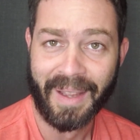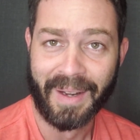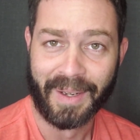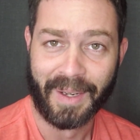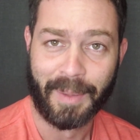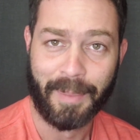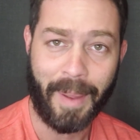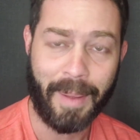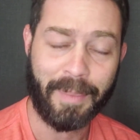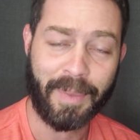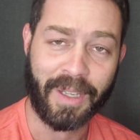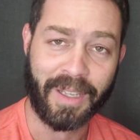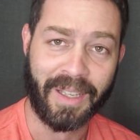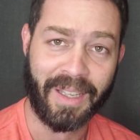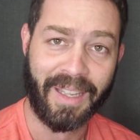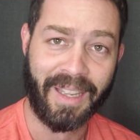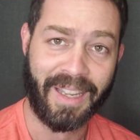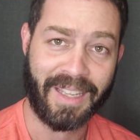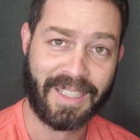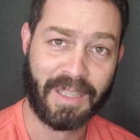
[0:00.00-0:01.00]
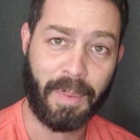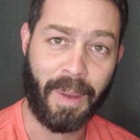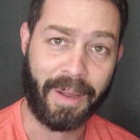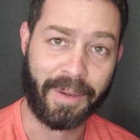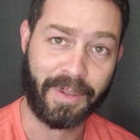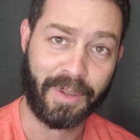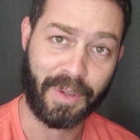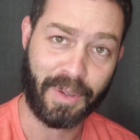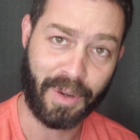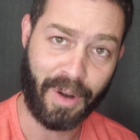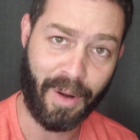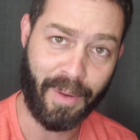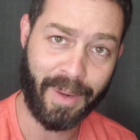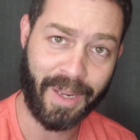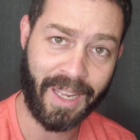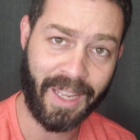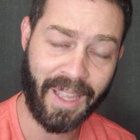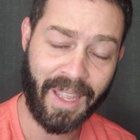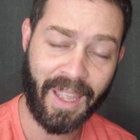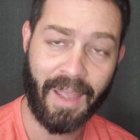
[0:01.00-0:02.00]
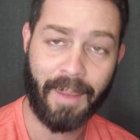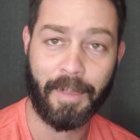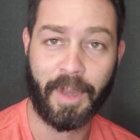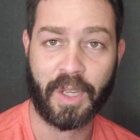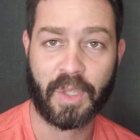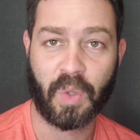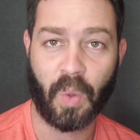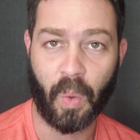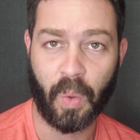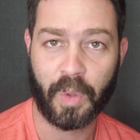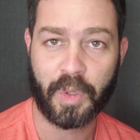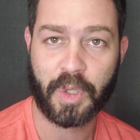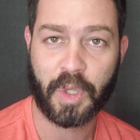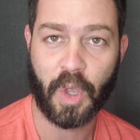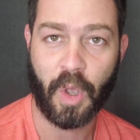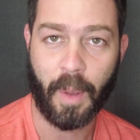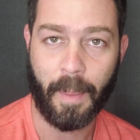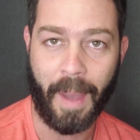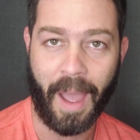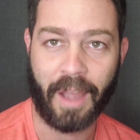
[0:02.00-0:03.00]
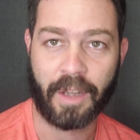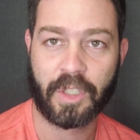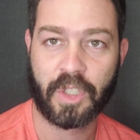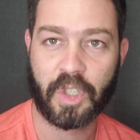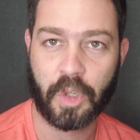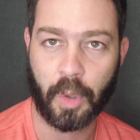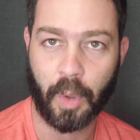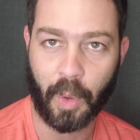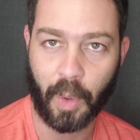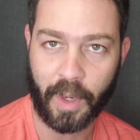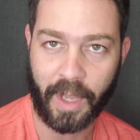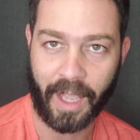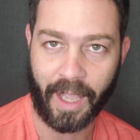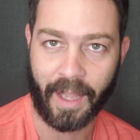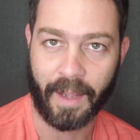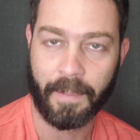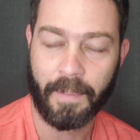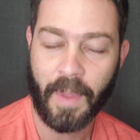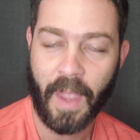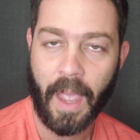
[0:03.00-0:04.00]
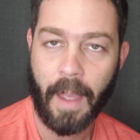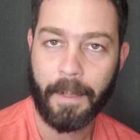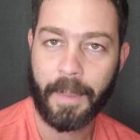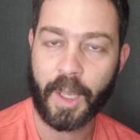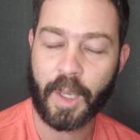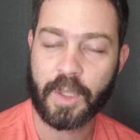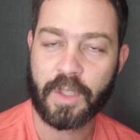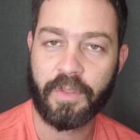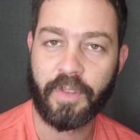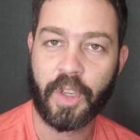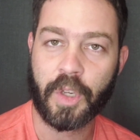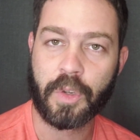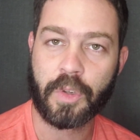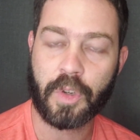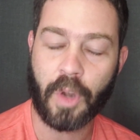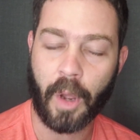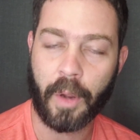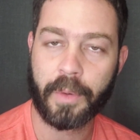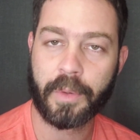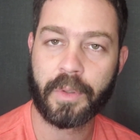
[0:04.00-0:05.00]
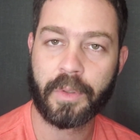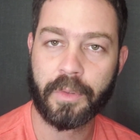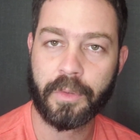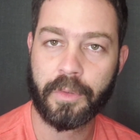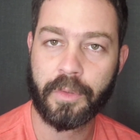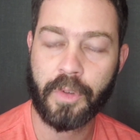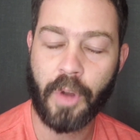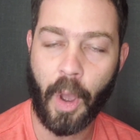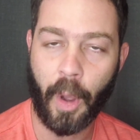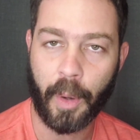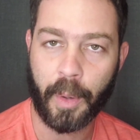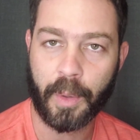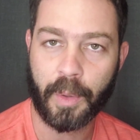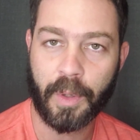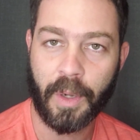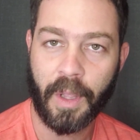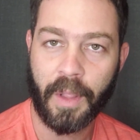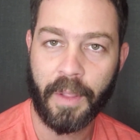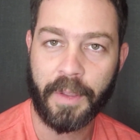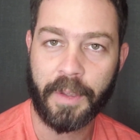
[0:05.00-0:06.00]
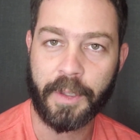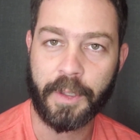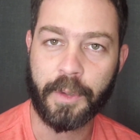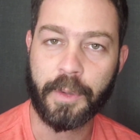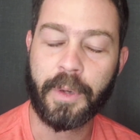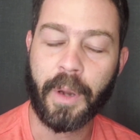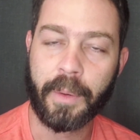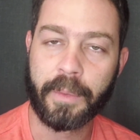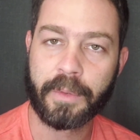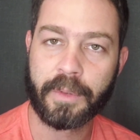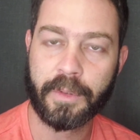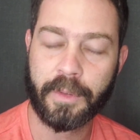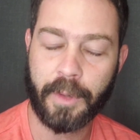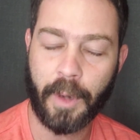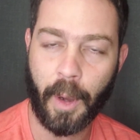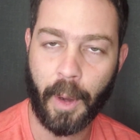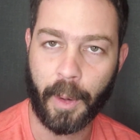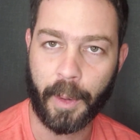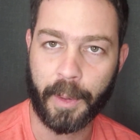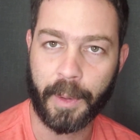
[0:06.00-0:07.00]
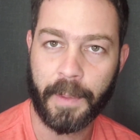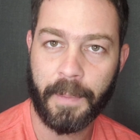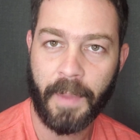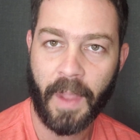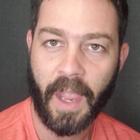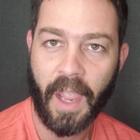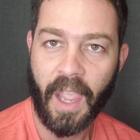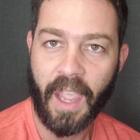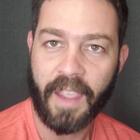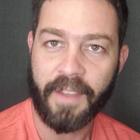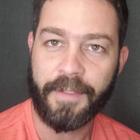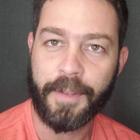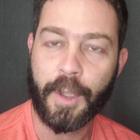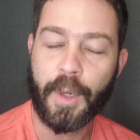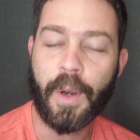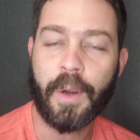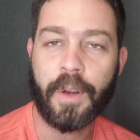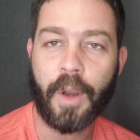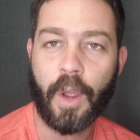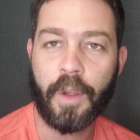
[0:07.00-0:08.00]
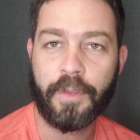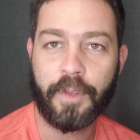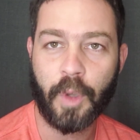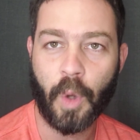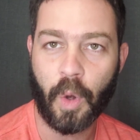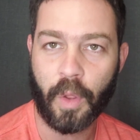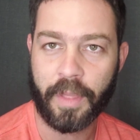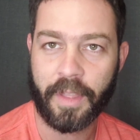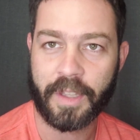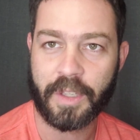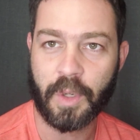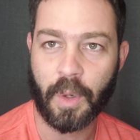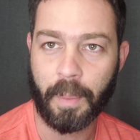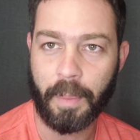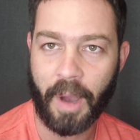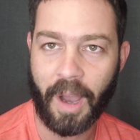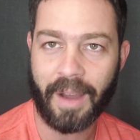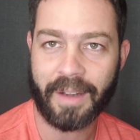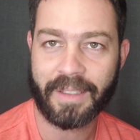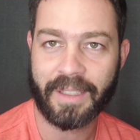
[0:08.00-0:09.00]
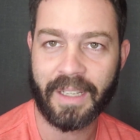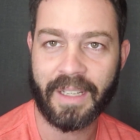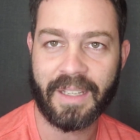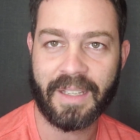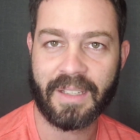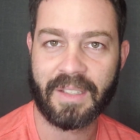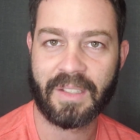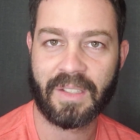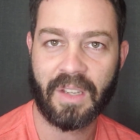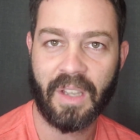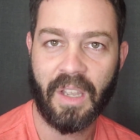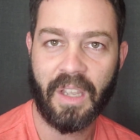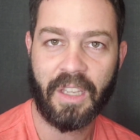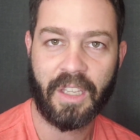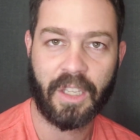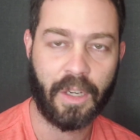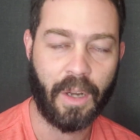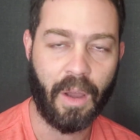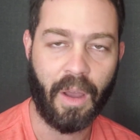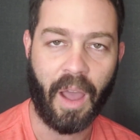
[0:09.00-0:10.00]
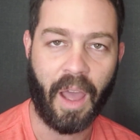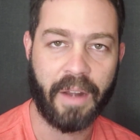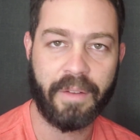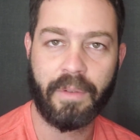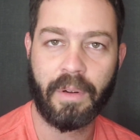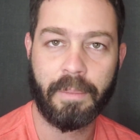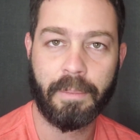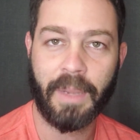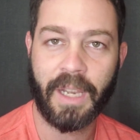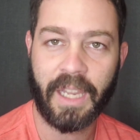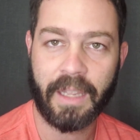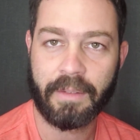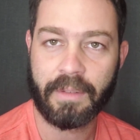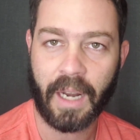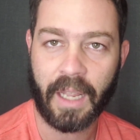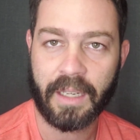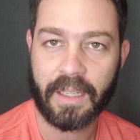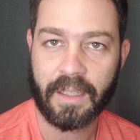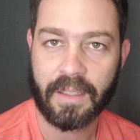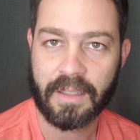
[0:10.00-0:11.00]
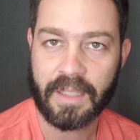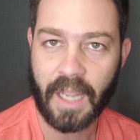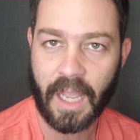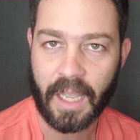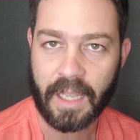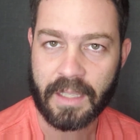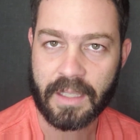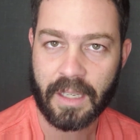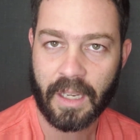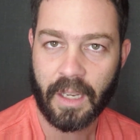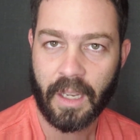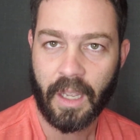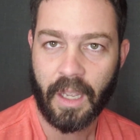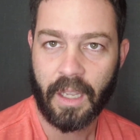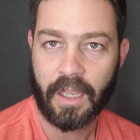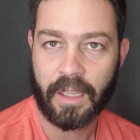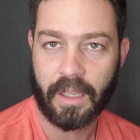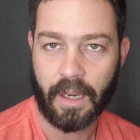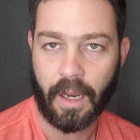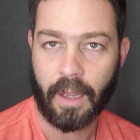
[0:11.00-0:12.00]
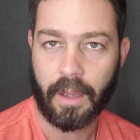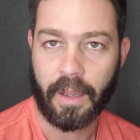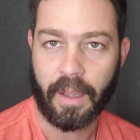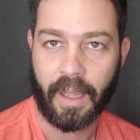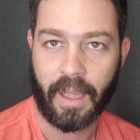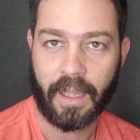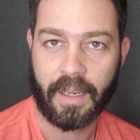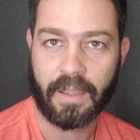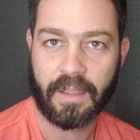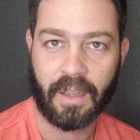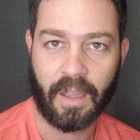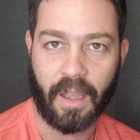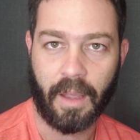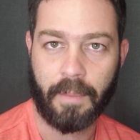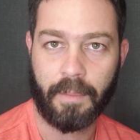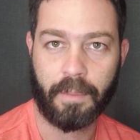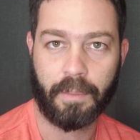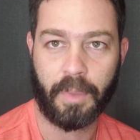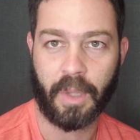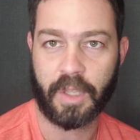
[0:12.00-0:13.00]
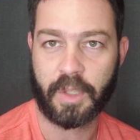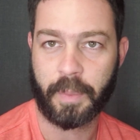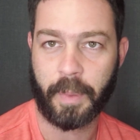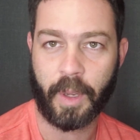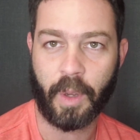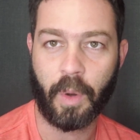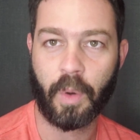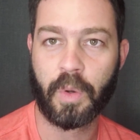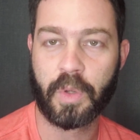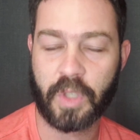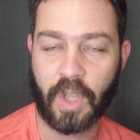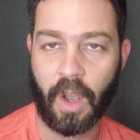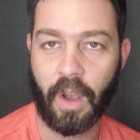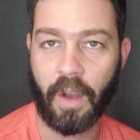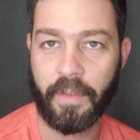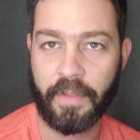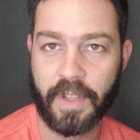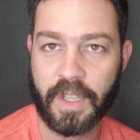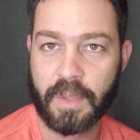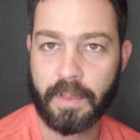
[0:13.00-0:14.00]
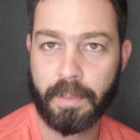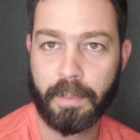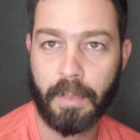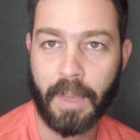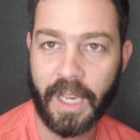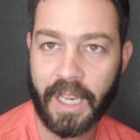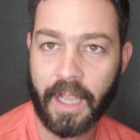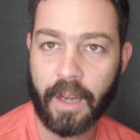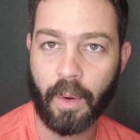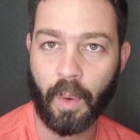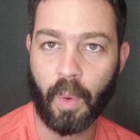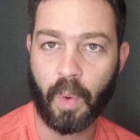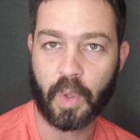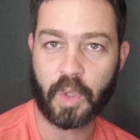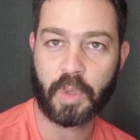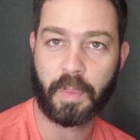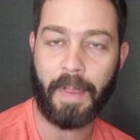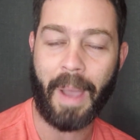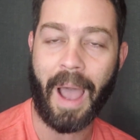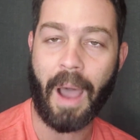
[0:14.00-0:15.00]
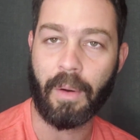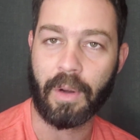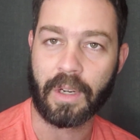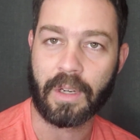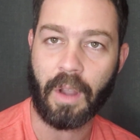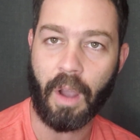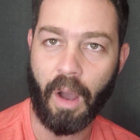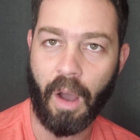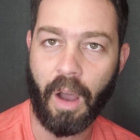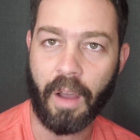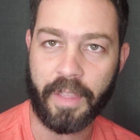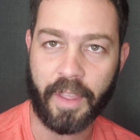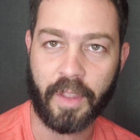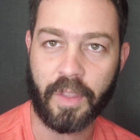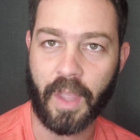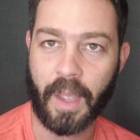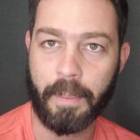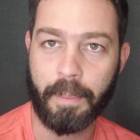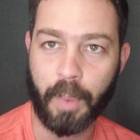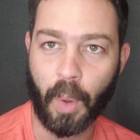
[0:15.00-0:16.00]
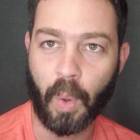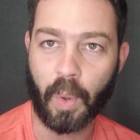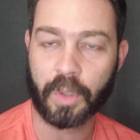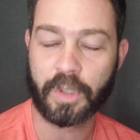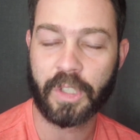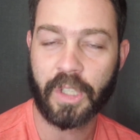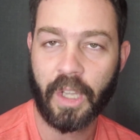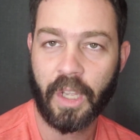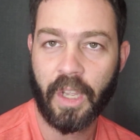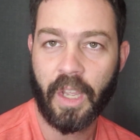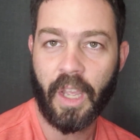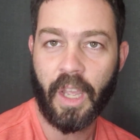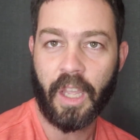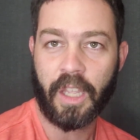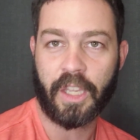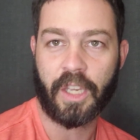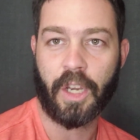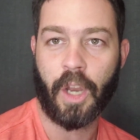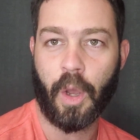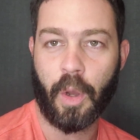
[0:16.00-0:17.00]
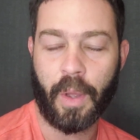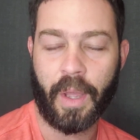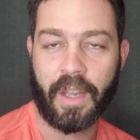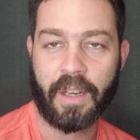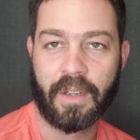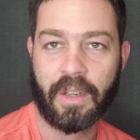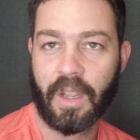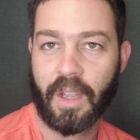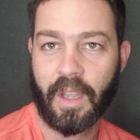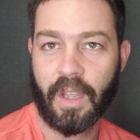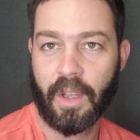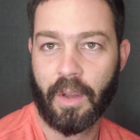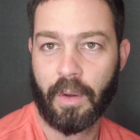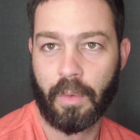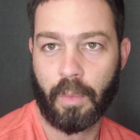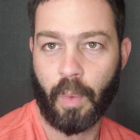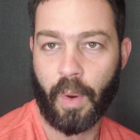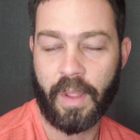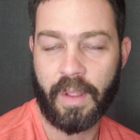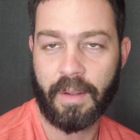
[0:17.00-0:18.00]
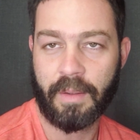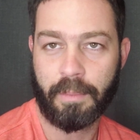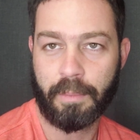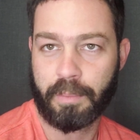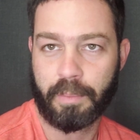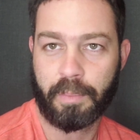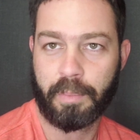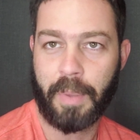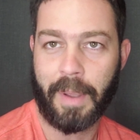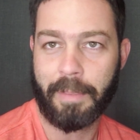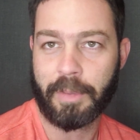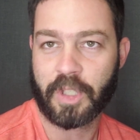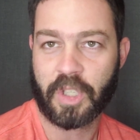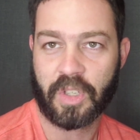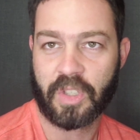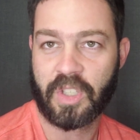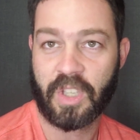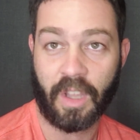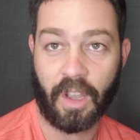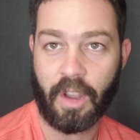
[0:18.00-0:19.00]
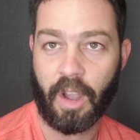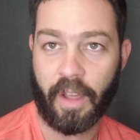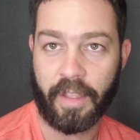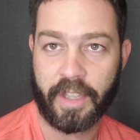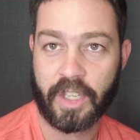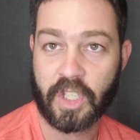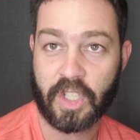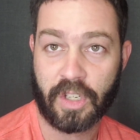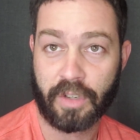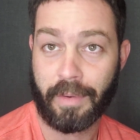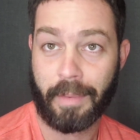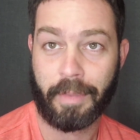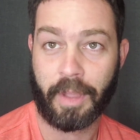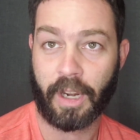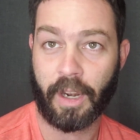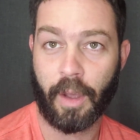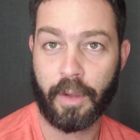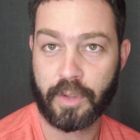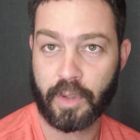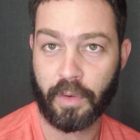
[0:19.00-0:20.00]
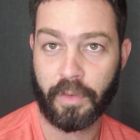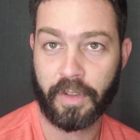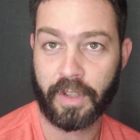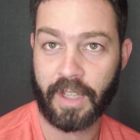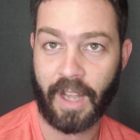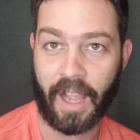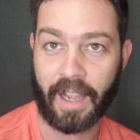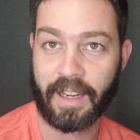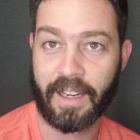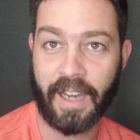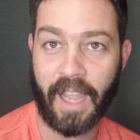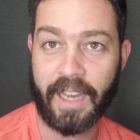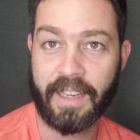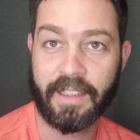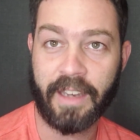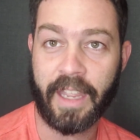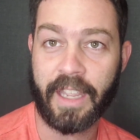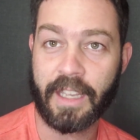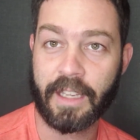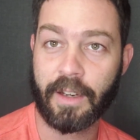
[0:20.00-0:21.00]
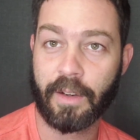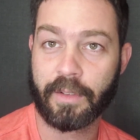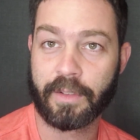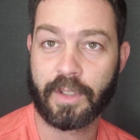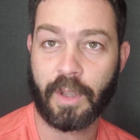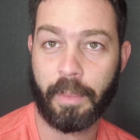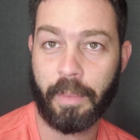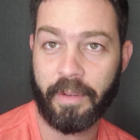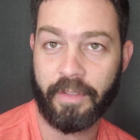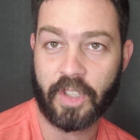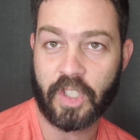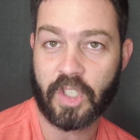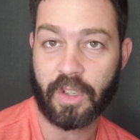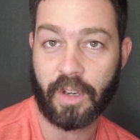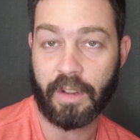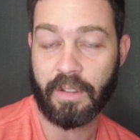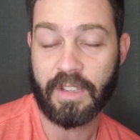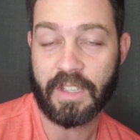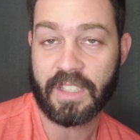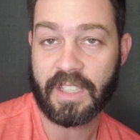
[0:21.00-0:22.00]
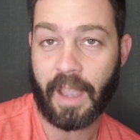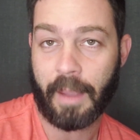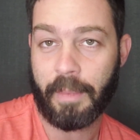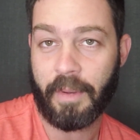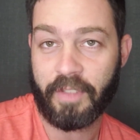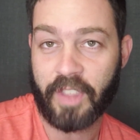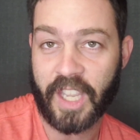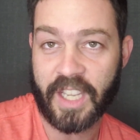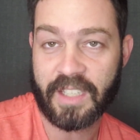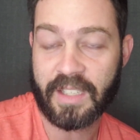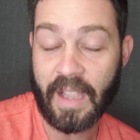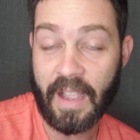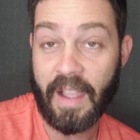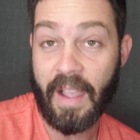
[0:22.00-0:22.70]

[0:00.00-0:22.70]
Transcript: Remember, it's about growing, but it's also about talking. Because if you don't know, you don't know. If you don't know that your partner is, 100 million Rand in debt, and it's because of this 1,000,000 horsepower car that they bought, and when people just see the car, they just rip the clothes off and like lay naked on top of it, these type of things.